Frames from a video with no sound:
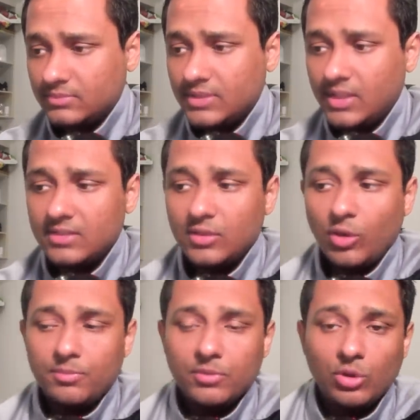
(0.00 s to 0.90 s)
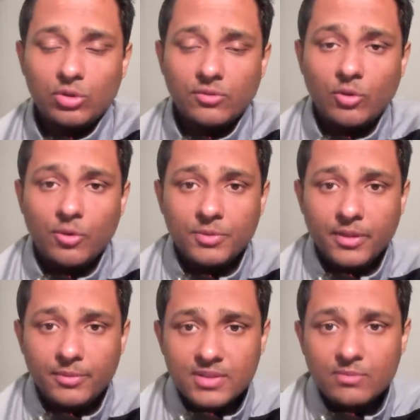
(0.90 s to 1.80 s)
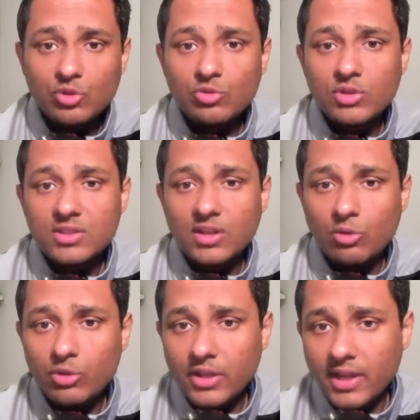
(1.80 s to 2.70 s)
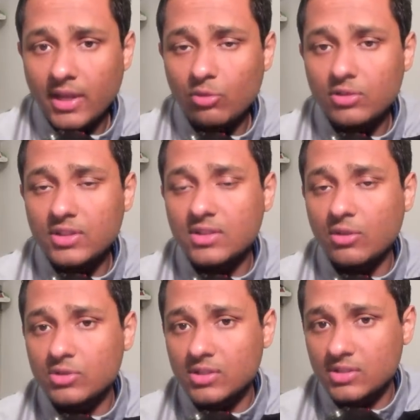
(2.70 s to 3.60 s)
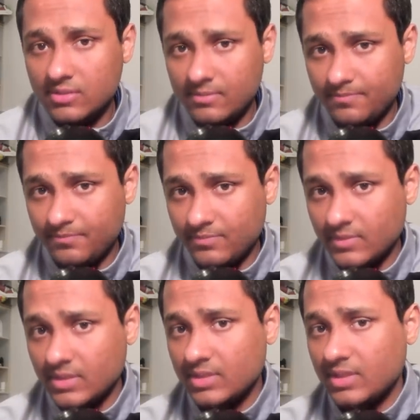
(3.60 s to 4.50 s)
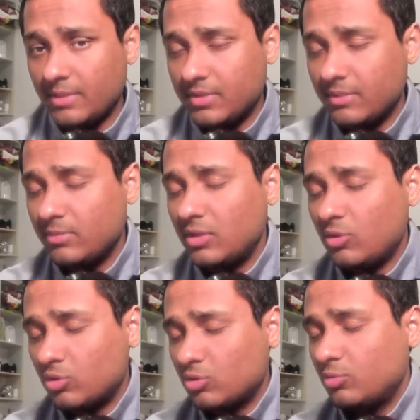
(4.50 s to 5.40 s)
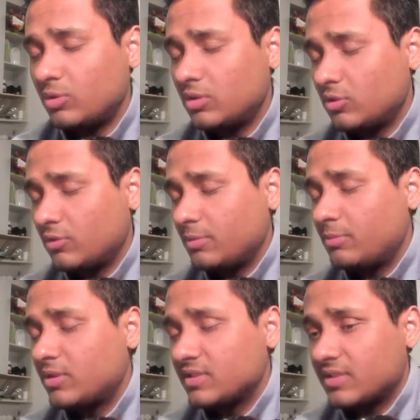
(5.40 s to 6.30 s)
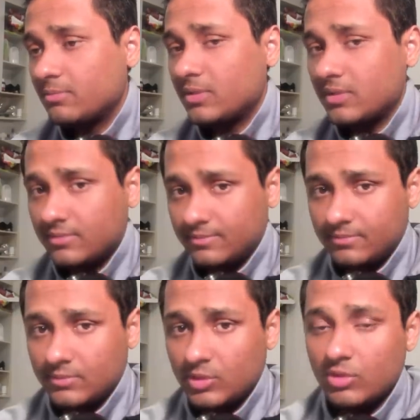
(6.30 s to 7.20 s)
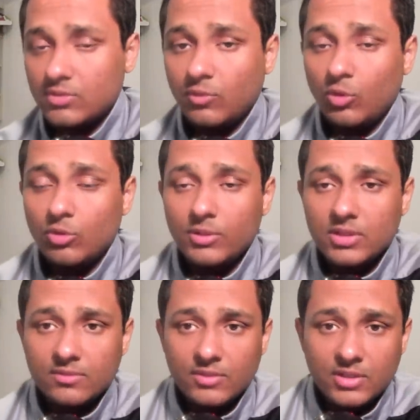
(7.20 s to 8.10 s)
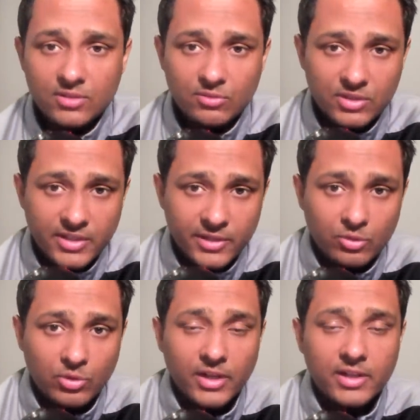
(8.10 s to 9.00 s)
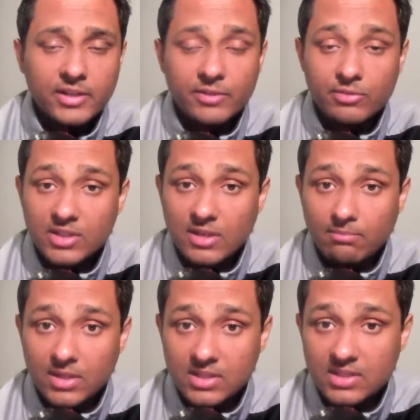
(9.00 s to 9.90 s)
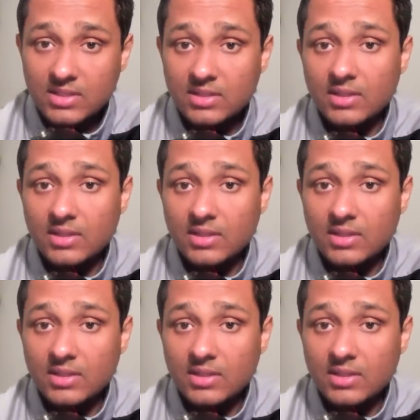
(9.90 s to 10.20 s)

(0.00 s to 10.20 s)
there is a lot, lot of optimism which was surrounding around these houses september october november december because four months venus was retrograde and it was combust